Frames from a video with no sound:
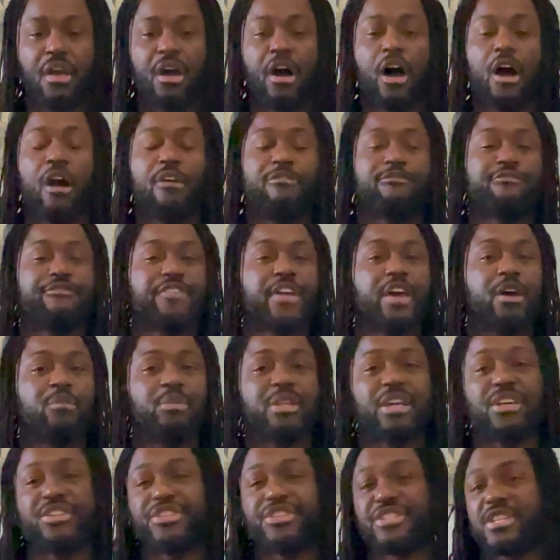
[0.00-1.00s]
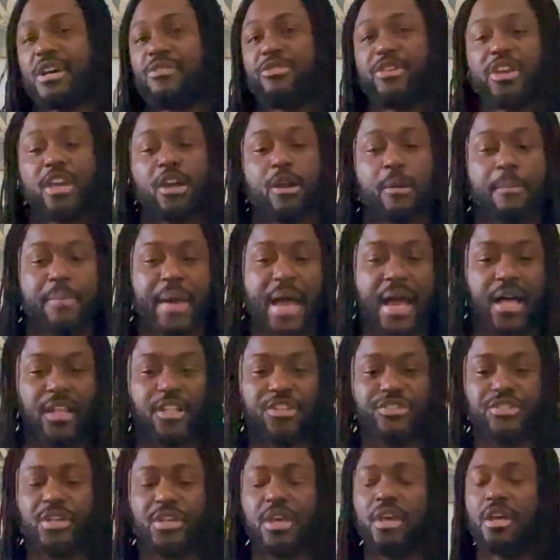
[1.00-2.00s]
our family and self-care
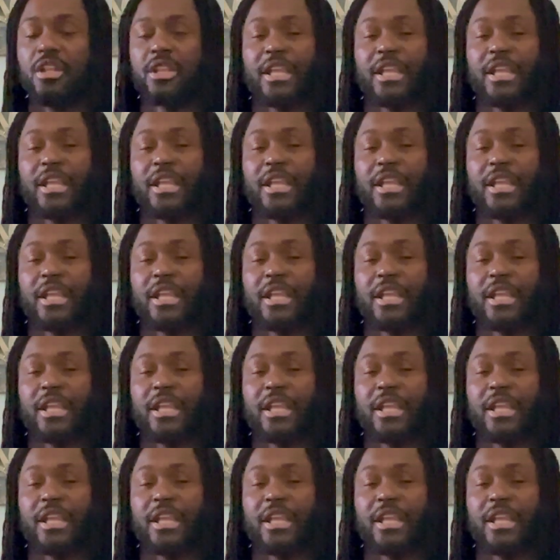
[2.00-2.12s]
balance.